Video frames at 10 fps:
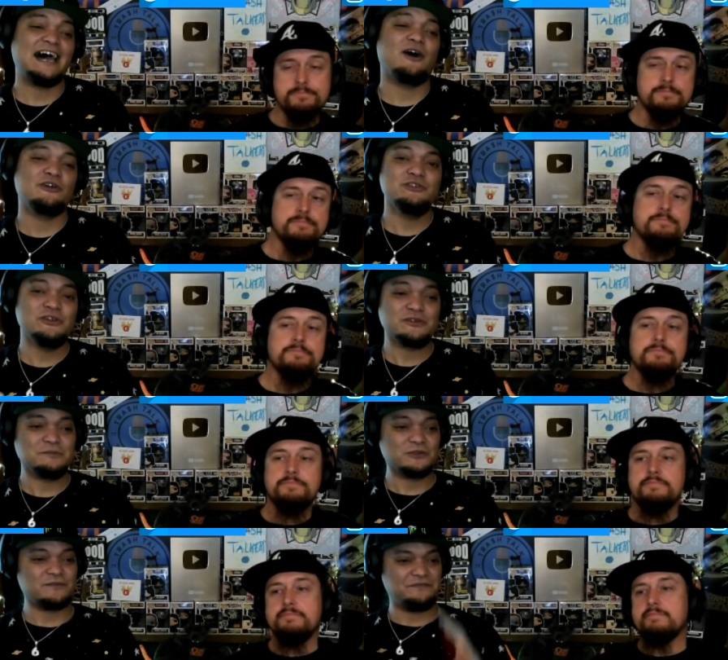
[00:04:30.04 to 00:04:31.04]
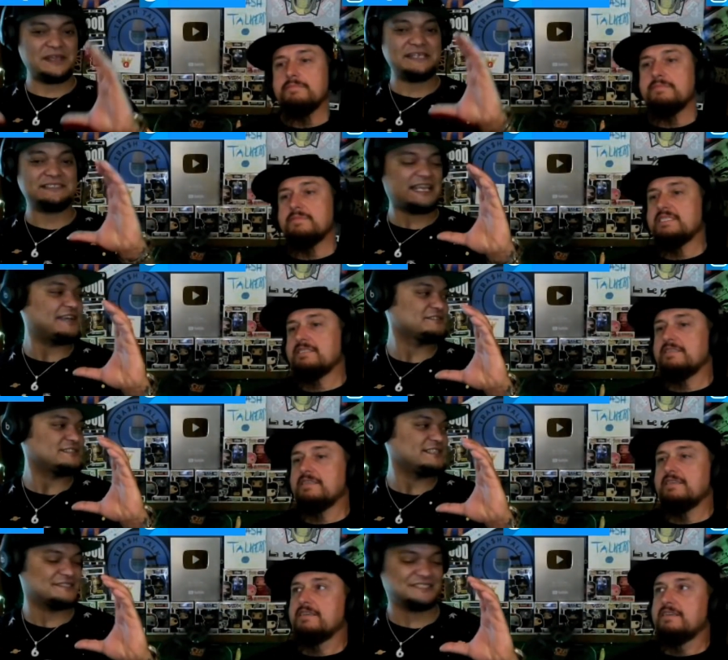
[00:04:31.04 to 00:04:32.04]
Speaker 1: I or you know them little face
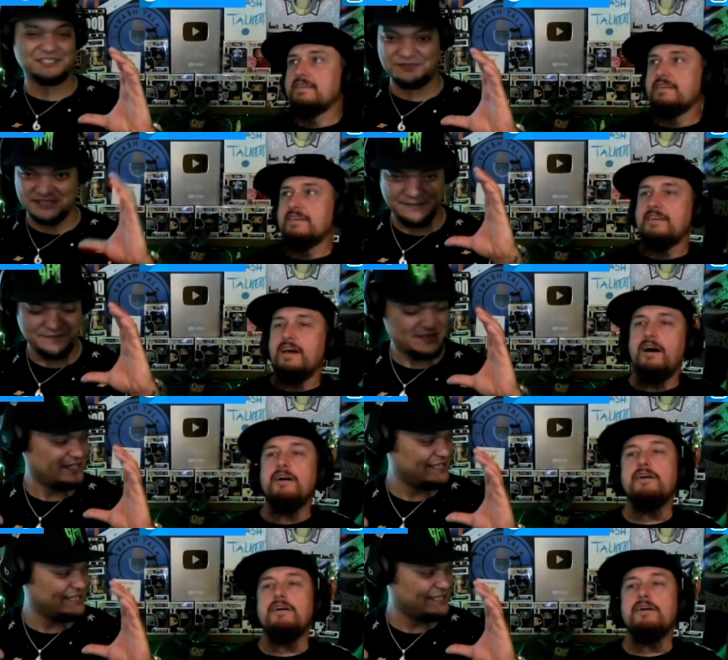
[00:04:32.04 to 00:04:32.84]
scanner things that you step in.